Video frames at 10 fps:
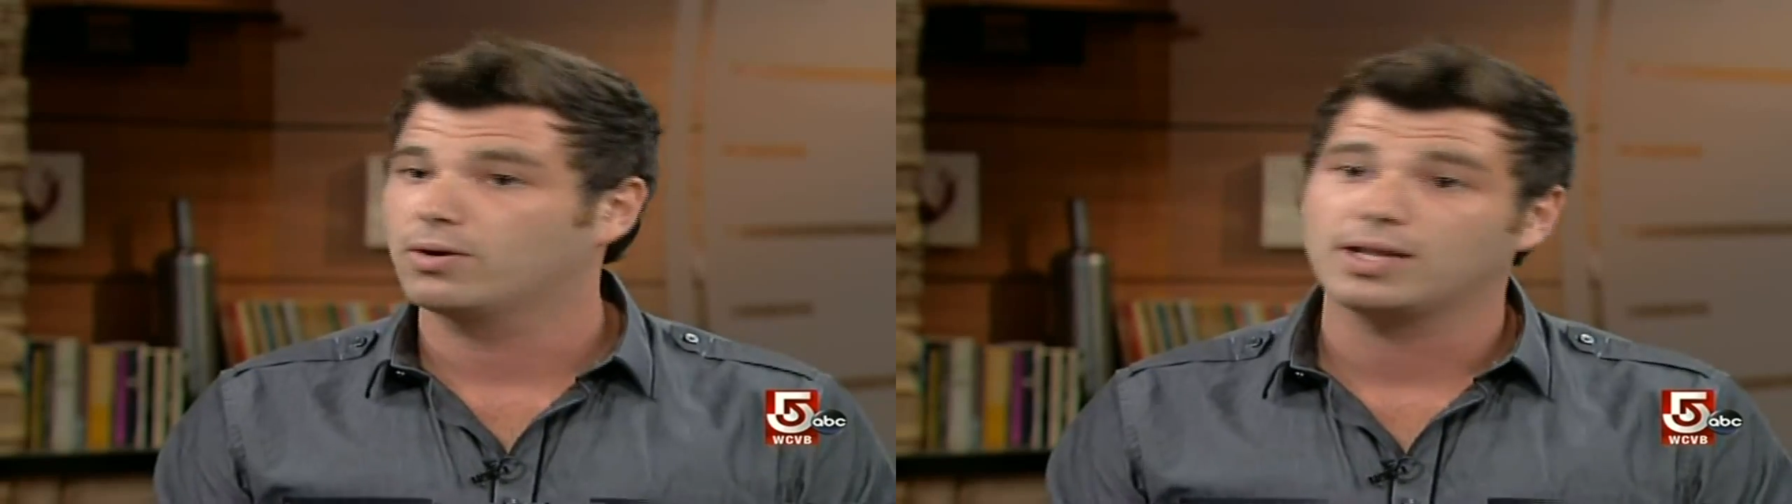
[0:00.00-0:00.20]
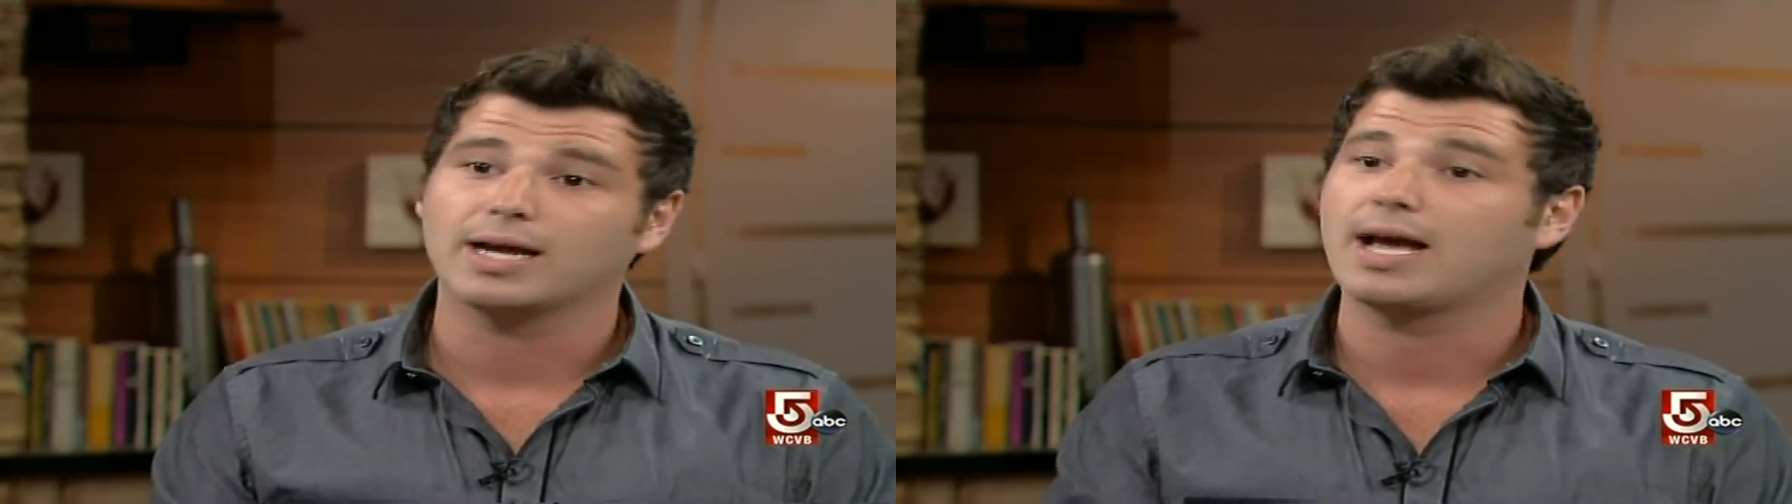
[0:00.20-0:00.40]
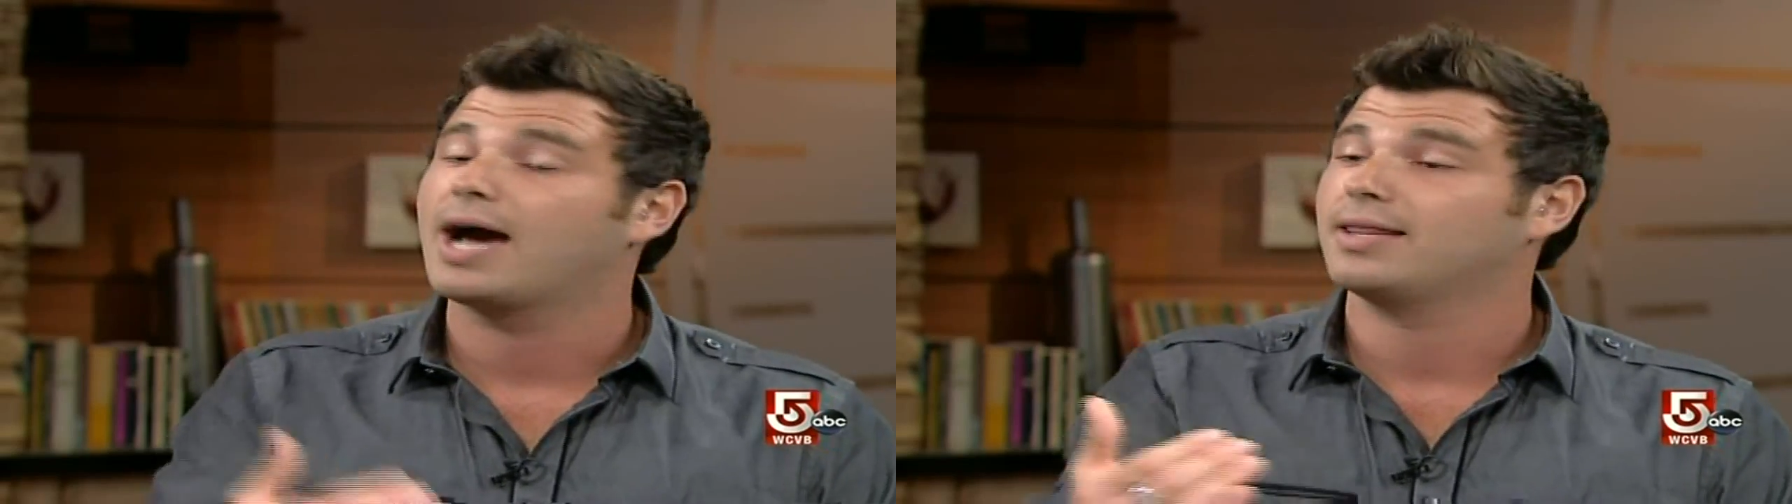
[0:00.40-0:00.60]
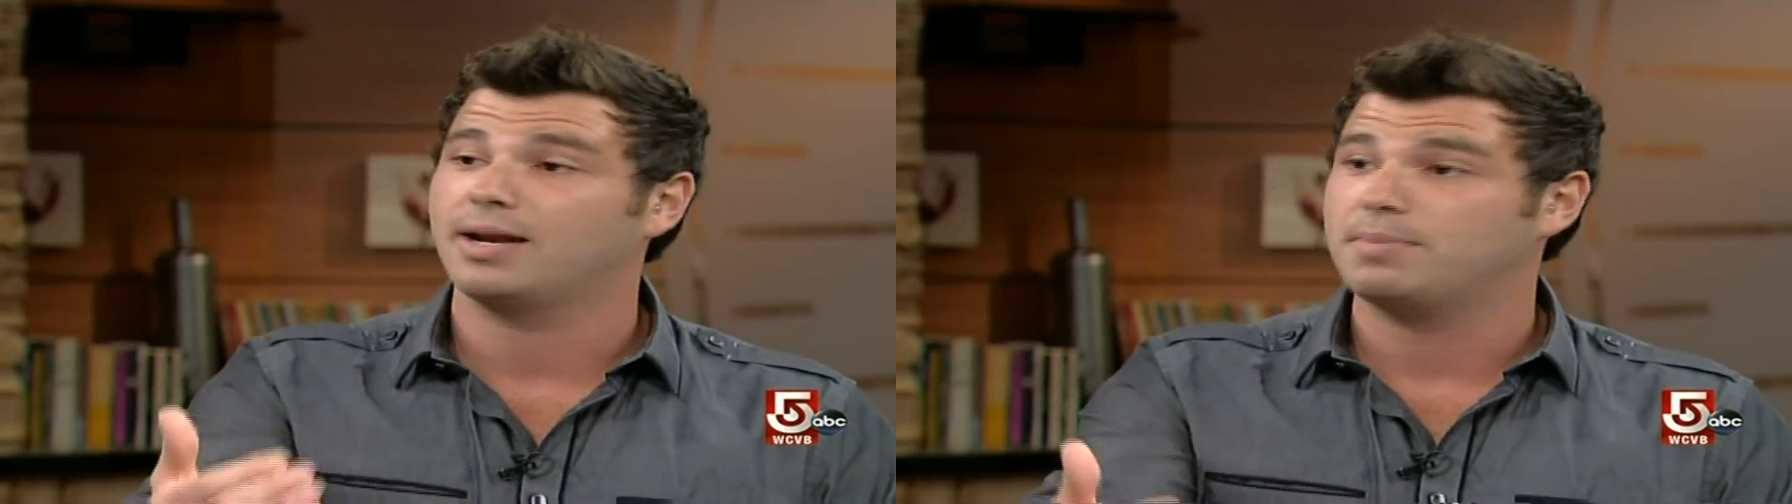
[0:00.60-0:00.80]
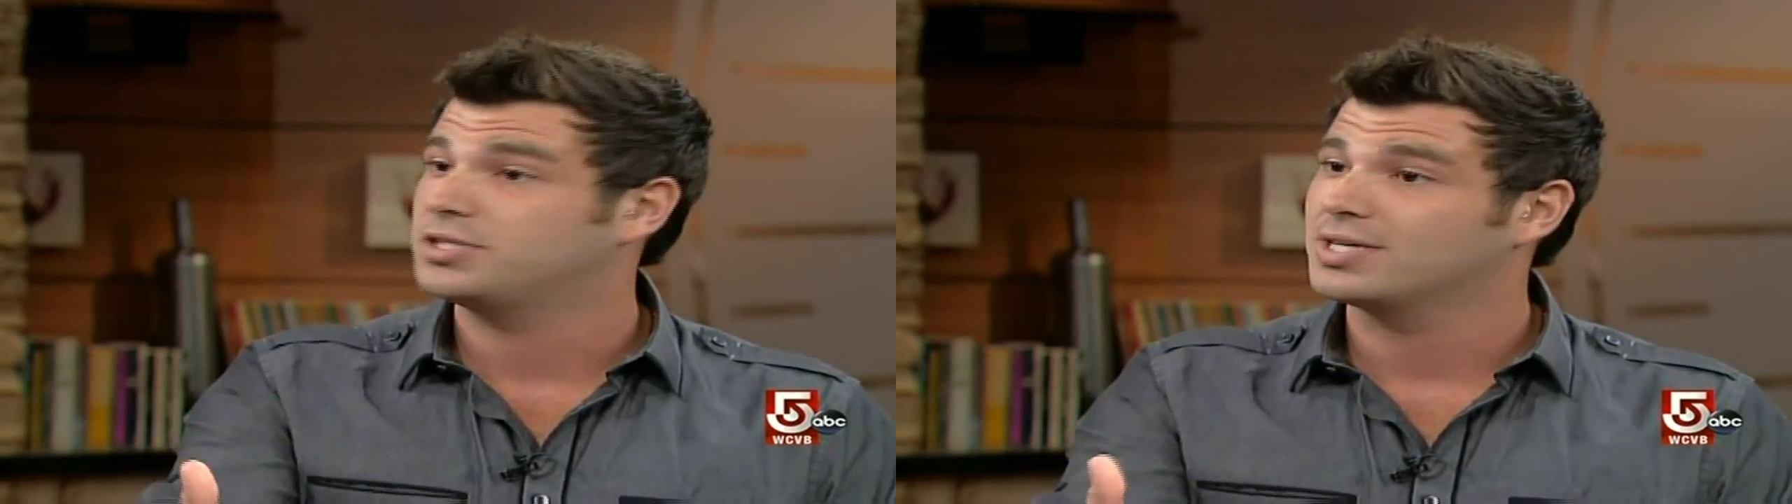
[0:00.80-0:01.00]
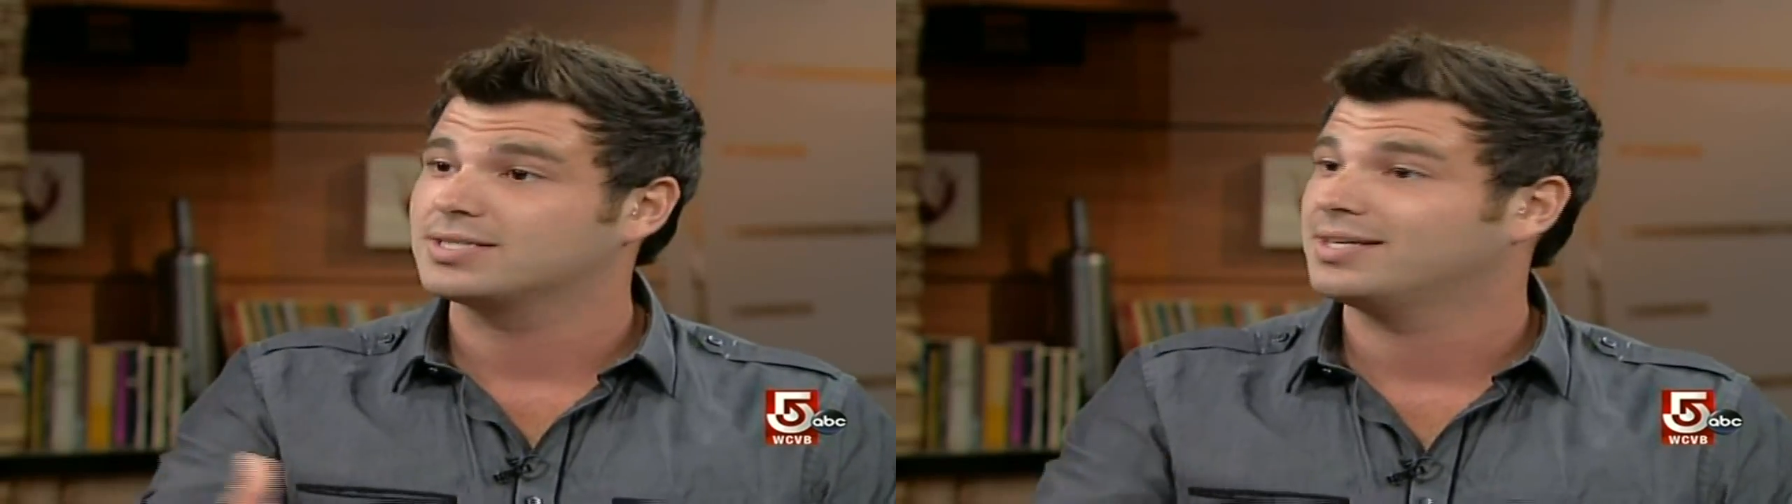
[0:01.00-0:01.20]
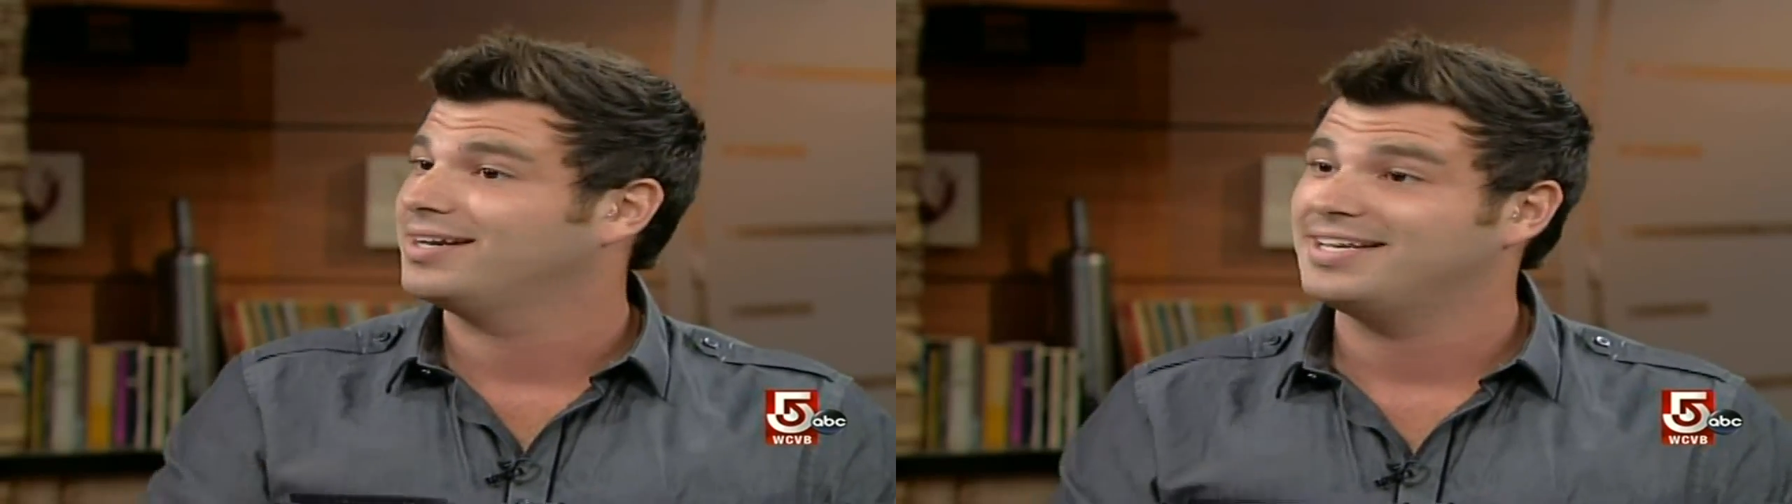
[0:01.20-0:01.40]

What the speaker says: or that guy that I'm interested in.